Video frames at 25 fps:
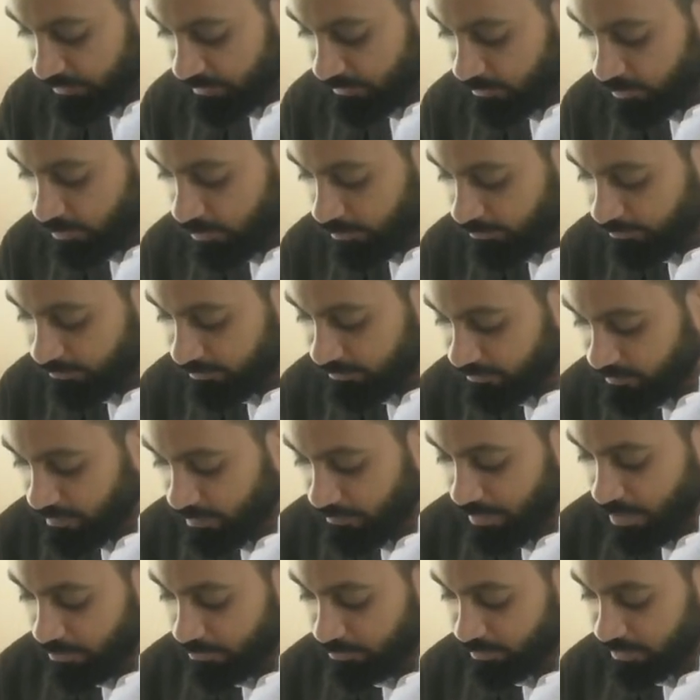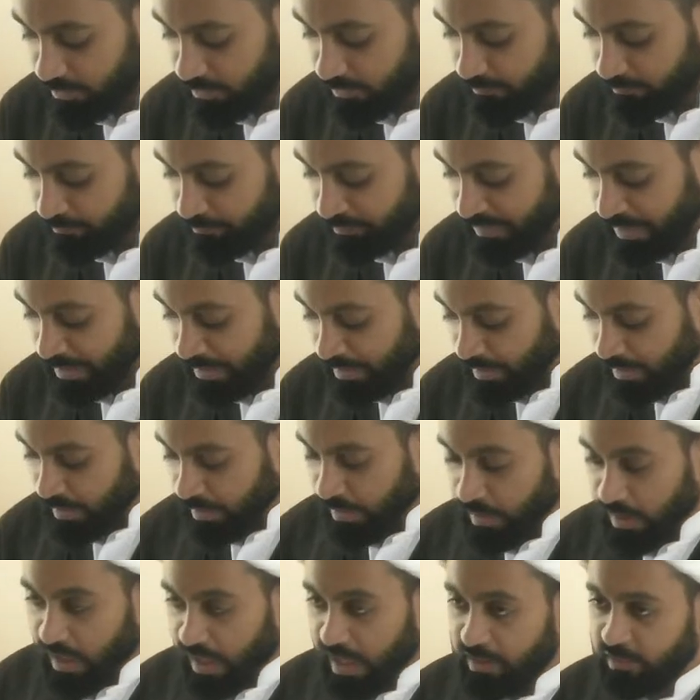the orphans around me.
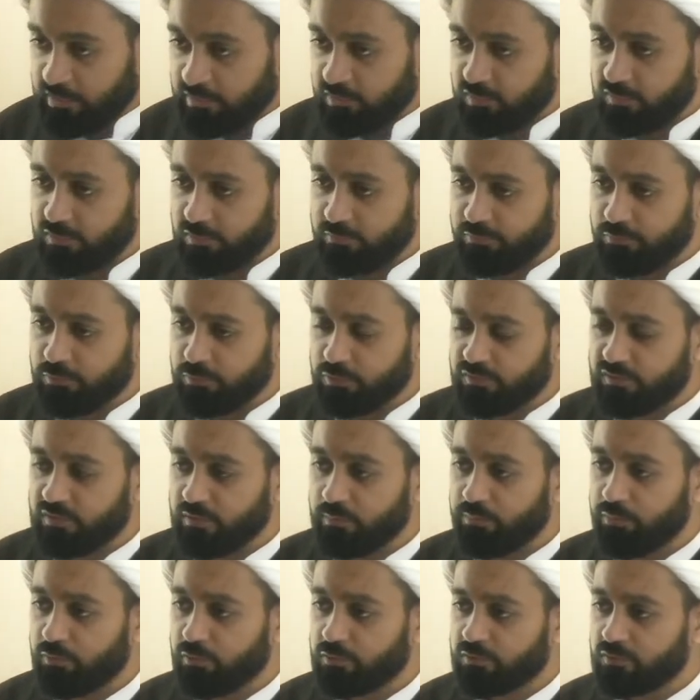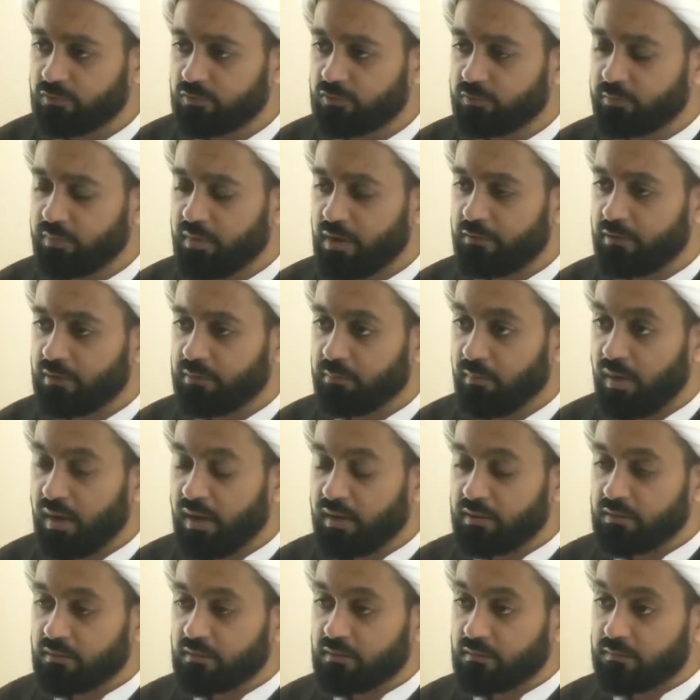And it is of course important to bear in
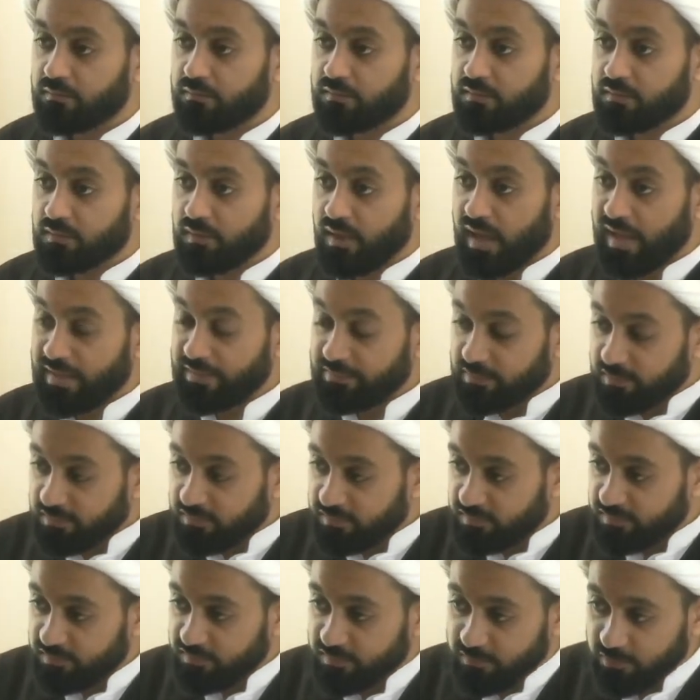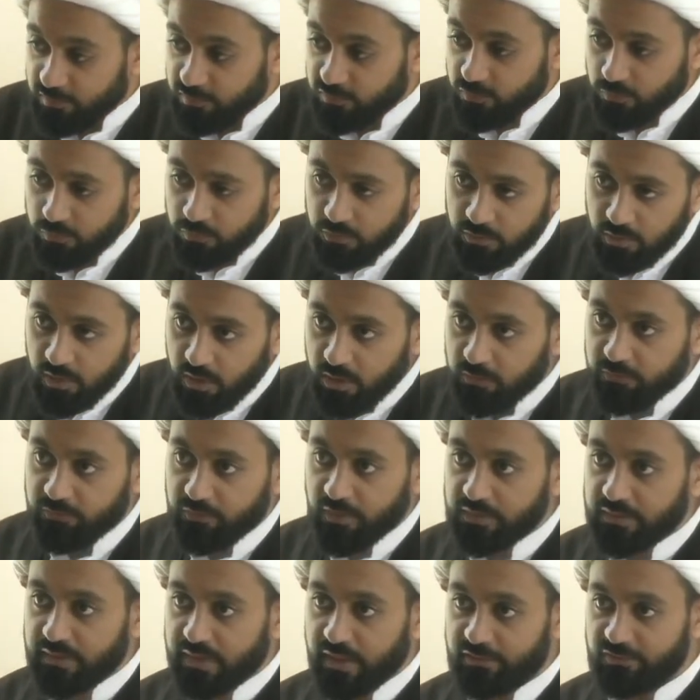mind, and this is the Sunnah of
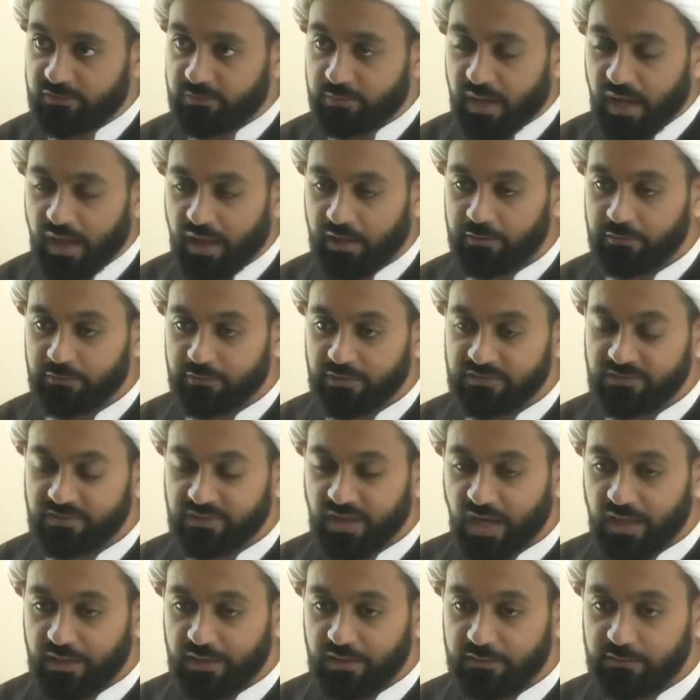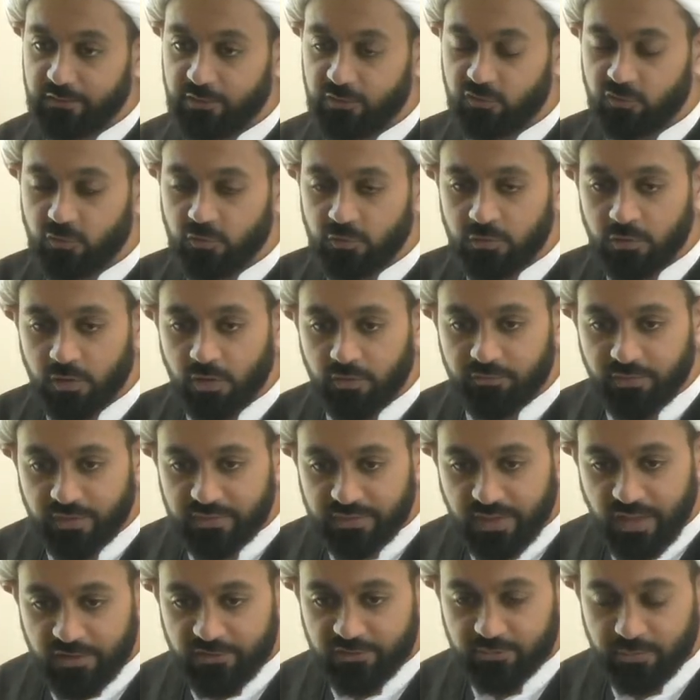Allah subhanahu wa ta'ala. The Sunnah of
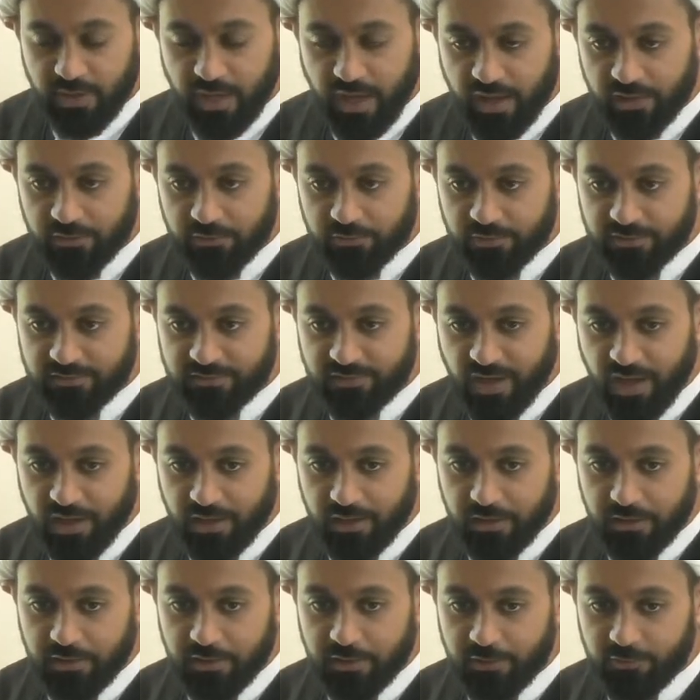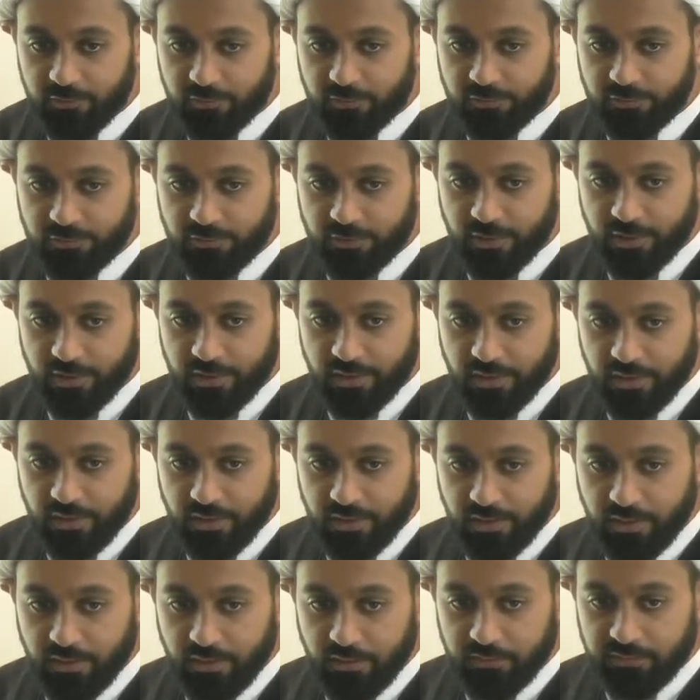Allah subhanahu wa ta'ala is
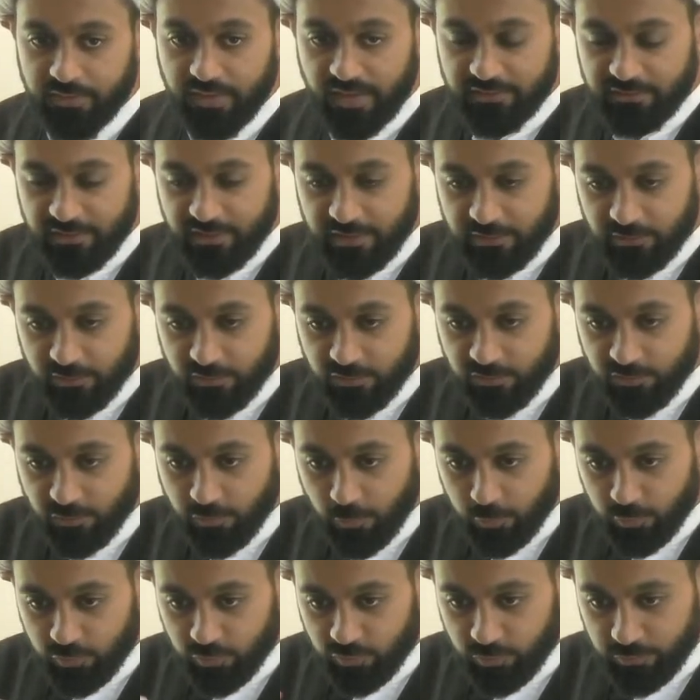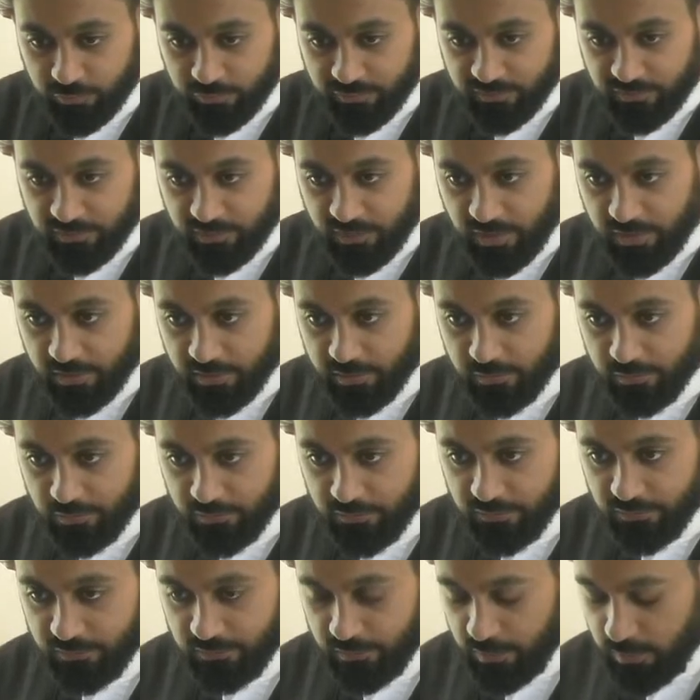that in social
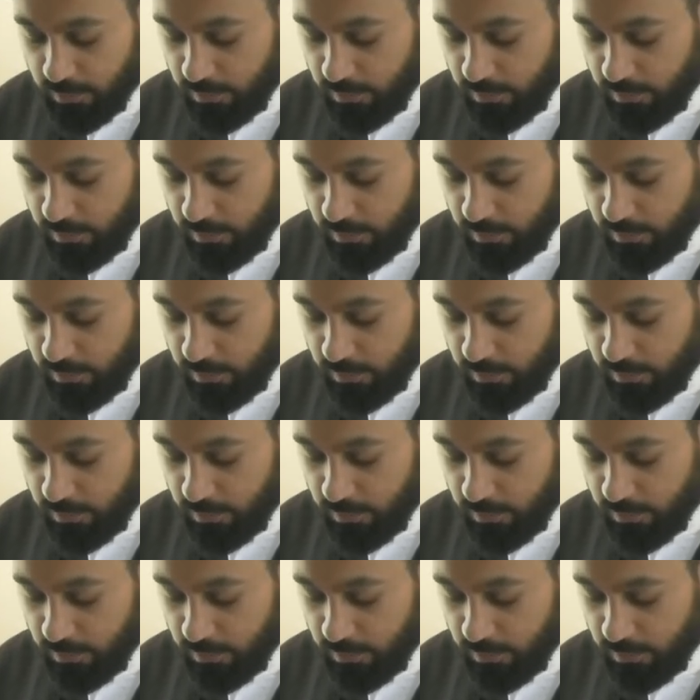circles,